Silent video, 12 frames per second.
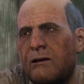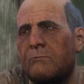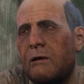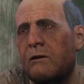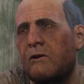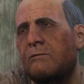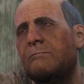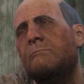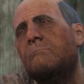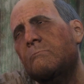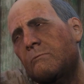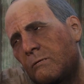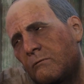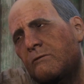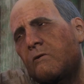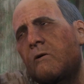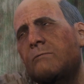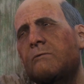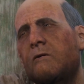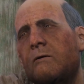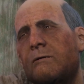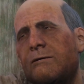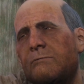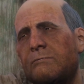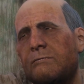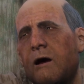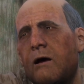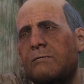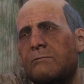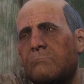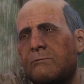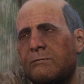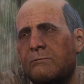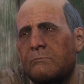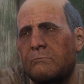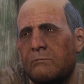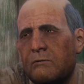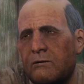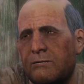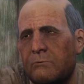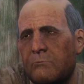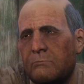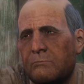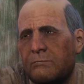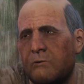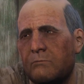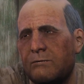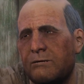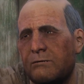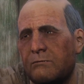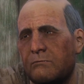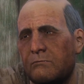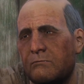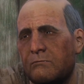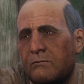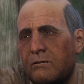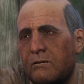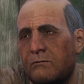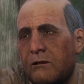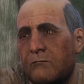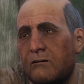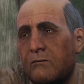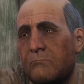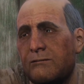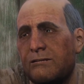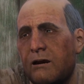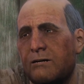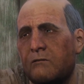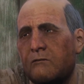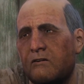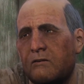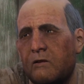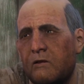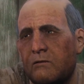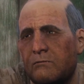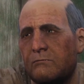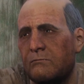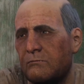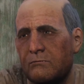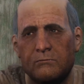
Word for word: My manners. If you want a drink, talk to me. Need a bed? Well, I knew this was a hotel.